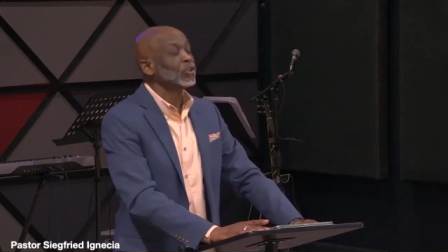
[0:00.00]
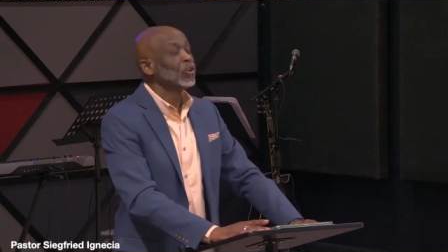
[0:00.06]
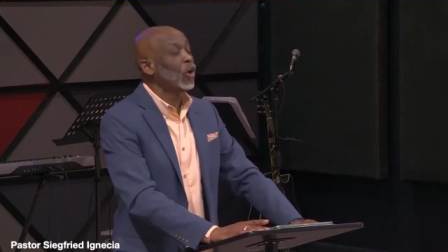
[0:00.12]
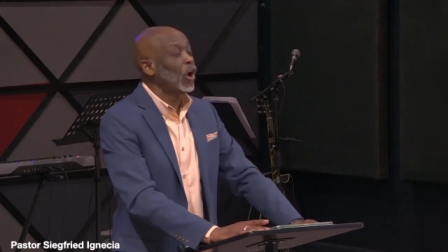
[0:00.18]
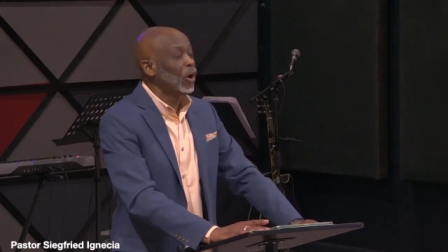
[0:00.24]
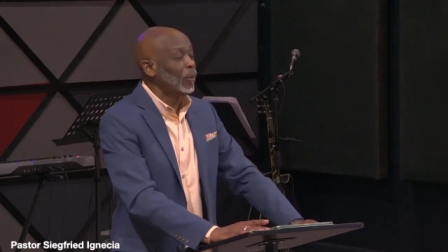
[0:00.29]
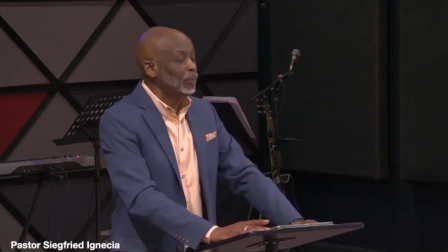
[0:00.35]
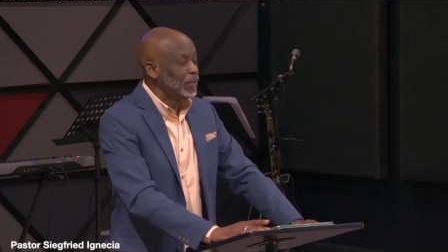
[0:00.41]

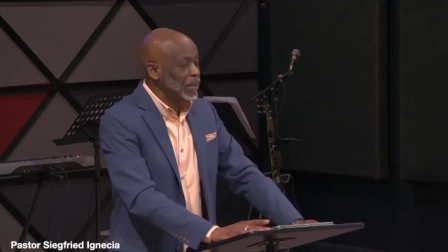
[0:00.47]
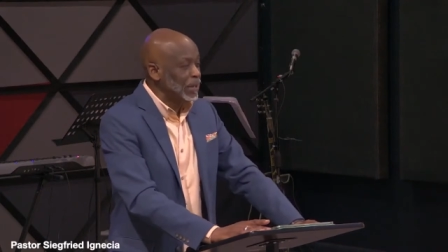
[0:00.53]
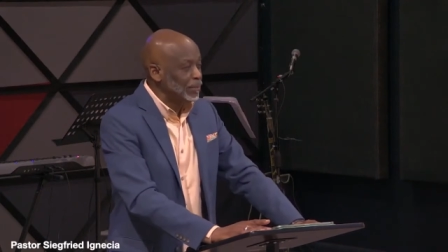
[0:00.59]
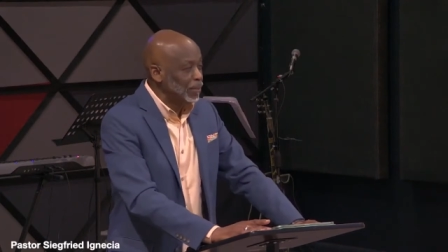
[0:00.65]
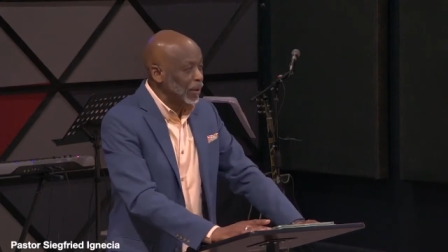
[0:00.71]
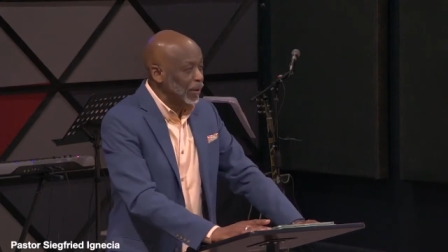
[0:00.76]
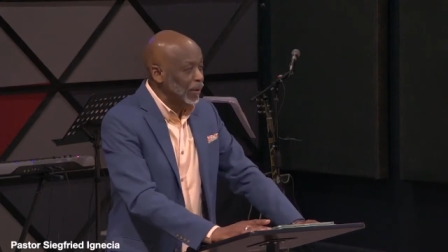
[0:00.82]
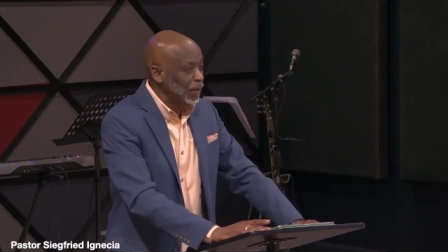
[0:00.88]
to all
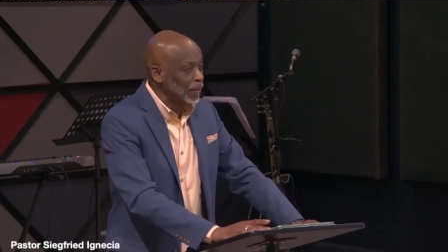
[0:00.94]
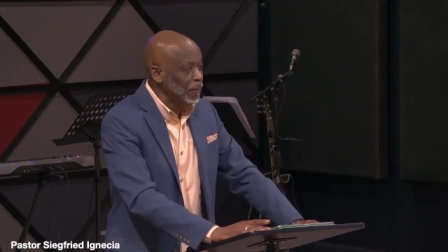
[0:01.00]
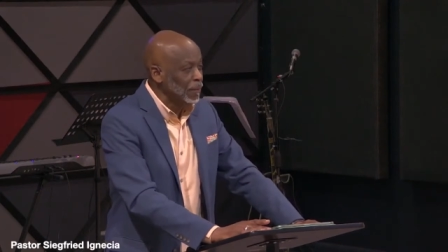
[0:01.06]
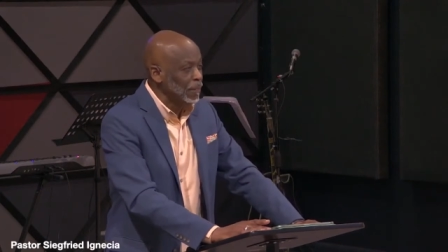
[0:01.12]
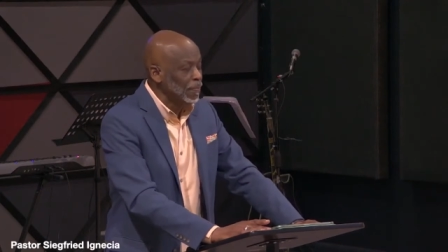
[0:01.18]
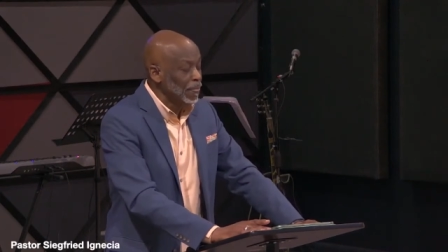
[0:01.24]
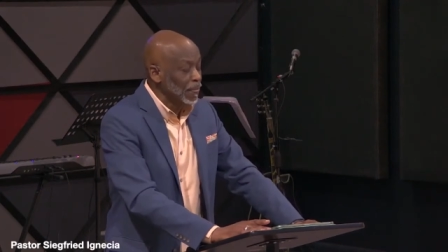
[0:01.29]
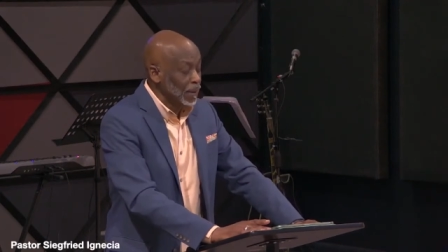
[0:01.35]
people.
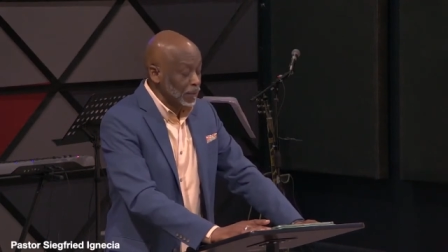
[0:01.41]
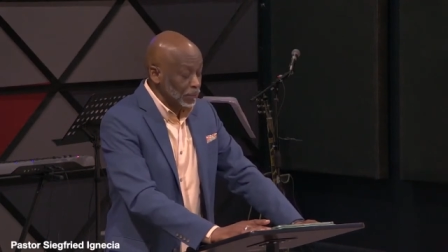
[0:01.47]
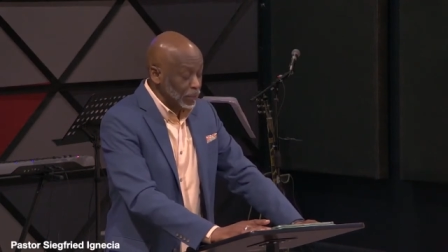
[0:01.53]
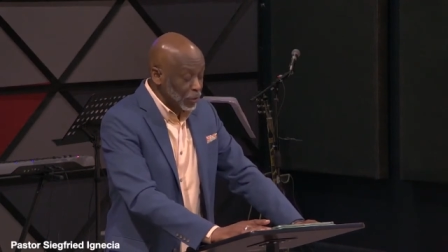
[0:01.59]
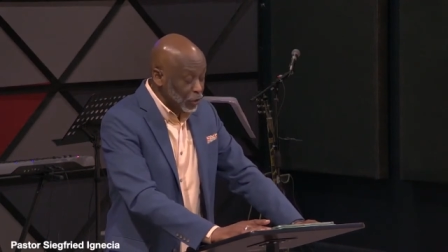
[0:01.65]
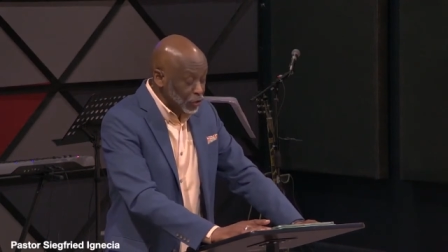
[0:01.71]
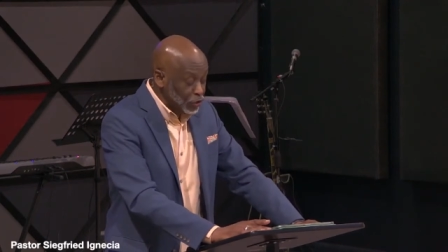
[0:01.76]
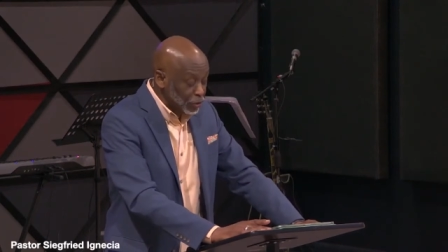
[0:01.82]

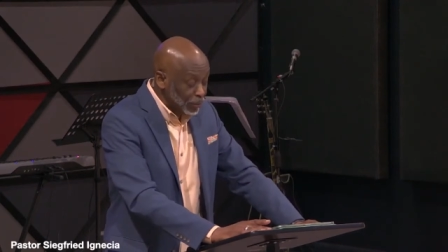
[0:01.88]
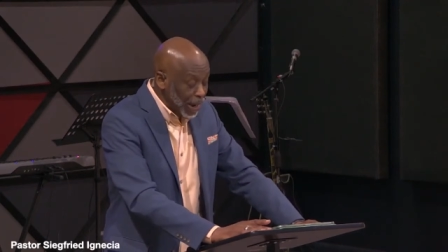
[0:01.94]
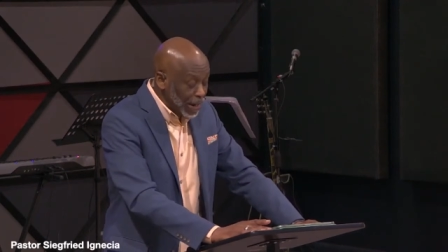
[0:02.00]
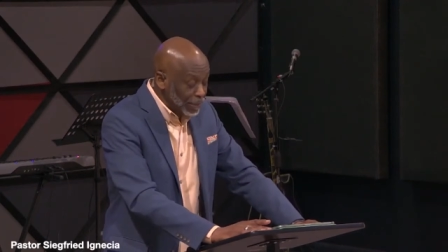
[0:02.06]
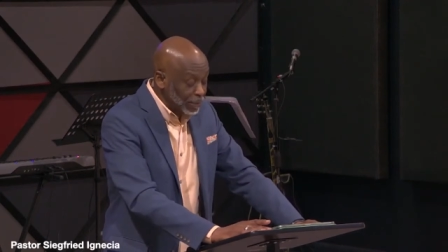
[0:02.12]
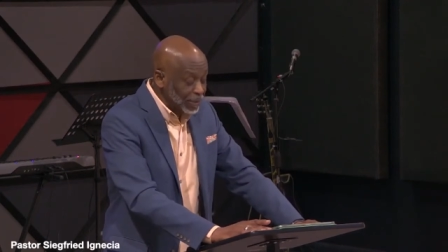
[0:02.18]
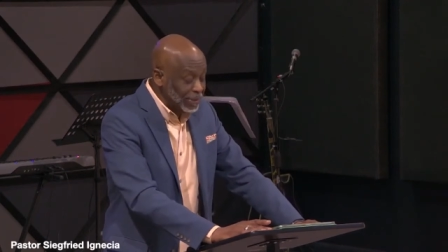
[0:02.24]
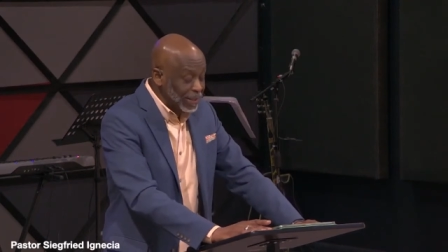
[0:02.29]
Because the
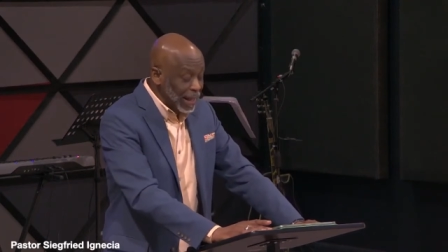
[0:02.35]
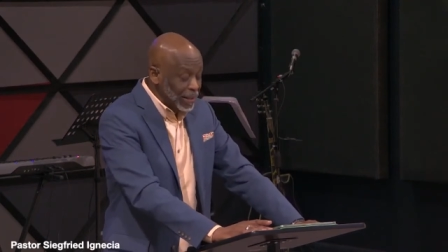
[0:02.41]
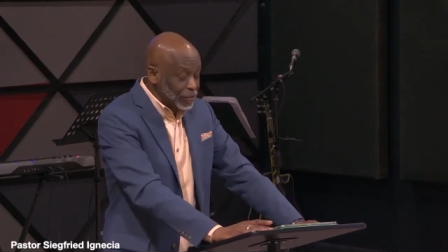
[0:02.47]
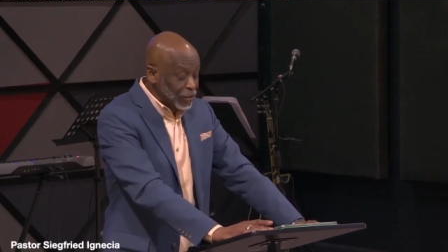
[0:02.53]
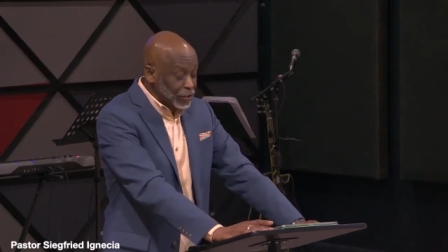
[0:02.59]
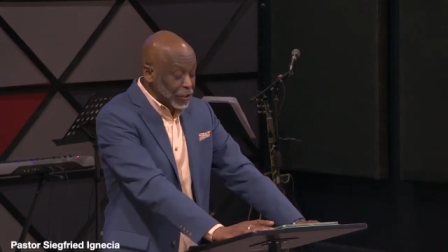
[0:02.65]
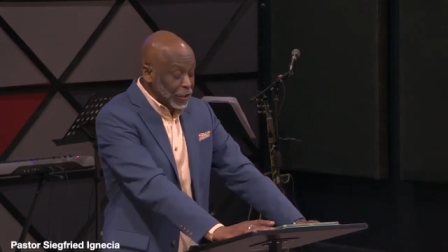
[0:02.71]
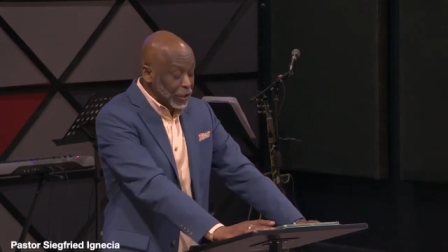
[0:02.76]
Bible
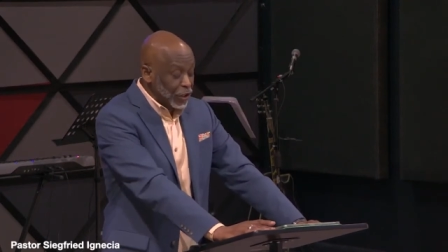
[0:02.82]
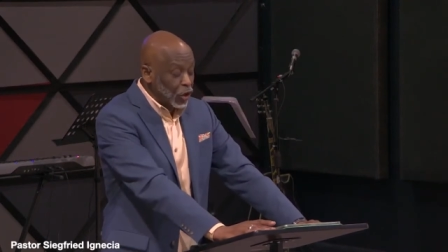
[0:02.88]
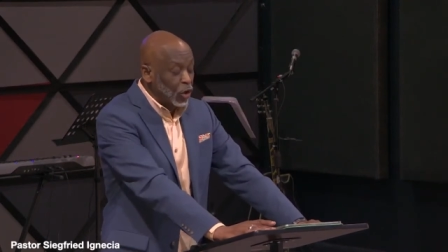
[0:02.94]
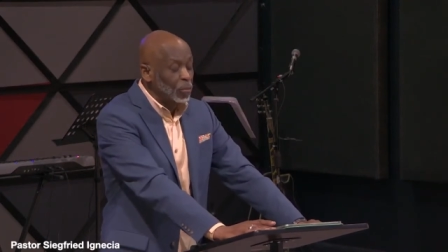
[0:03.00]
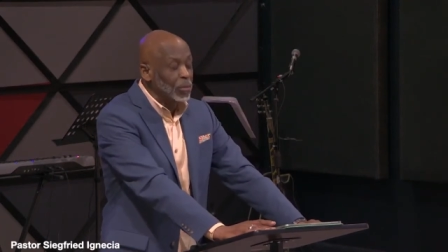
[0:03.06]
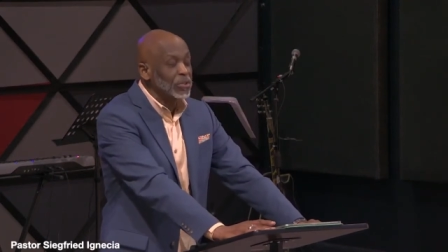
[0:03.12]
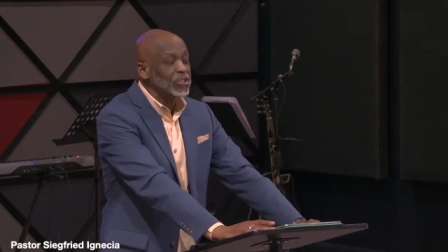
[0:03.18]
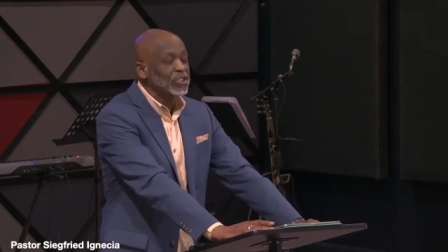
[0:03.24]
tells us in
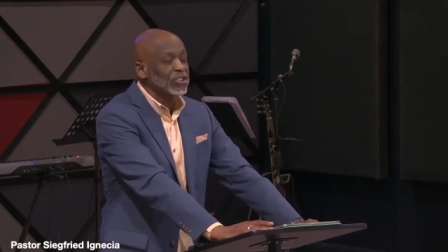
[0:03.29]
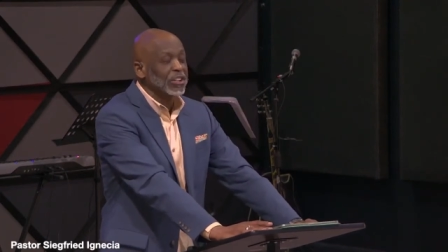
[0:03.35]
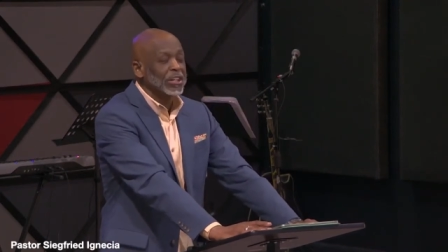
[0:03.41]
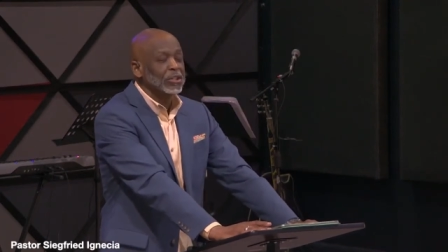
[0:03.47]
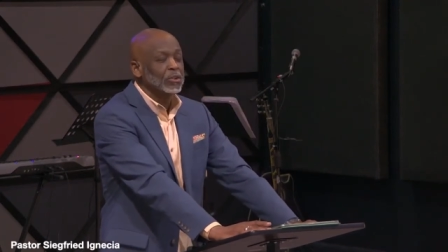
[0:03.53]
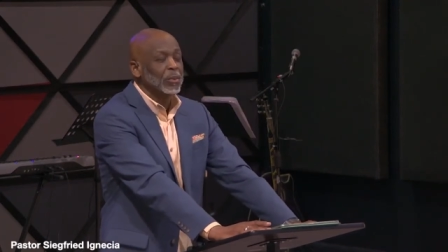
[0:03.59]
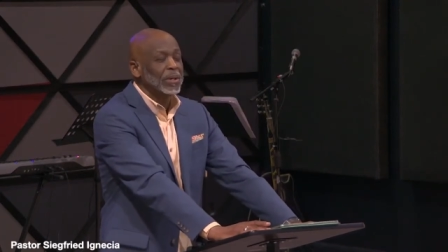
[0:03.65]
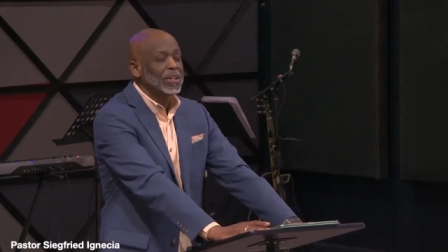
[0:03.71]
Romans
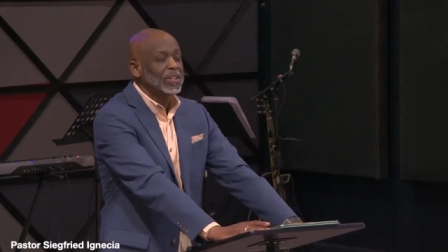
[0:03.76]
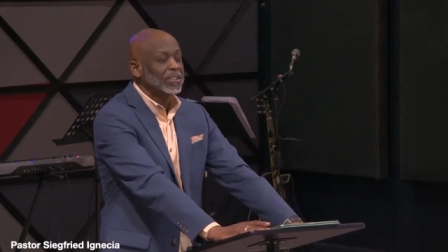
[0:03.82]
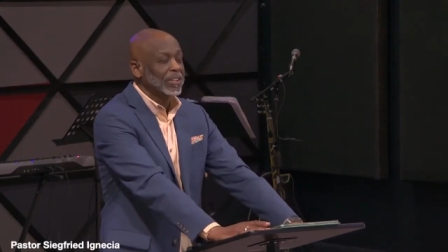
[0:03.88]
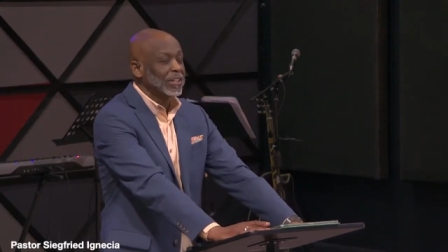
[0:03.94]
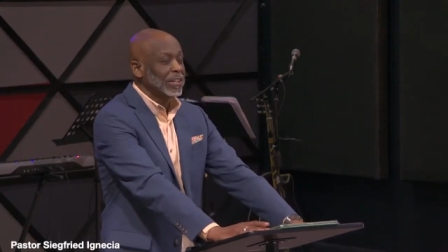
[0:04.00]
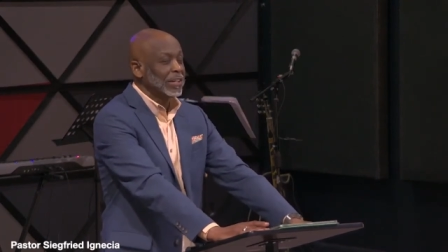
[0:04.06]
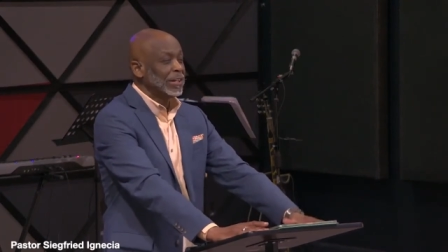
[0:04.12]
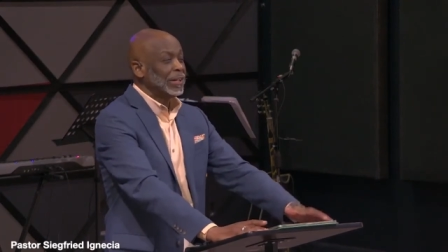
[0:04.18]

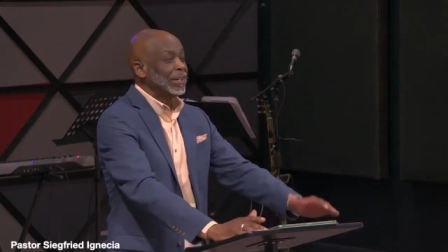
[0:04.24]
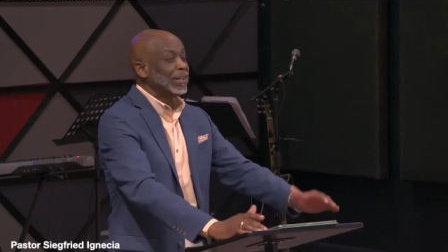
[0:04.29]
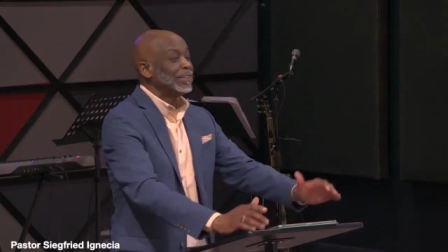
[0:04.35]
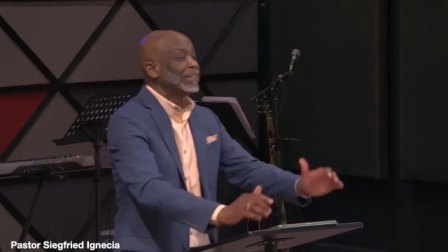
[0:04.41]
3:23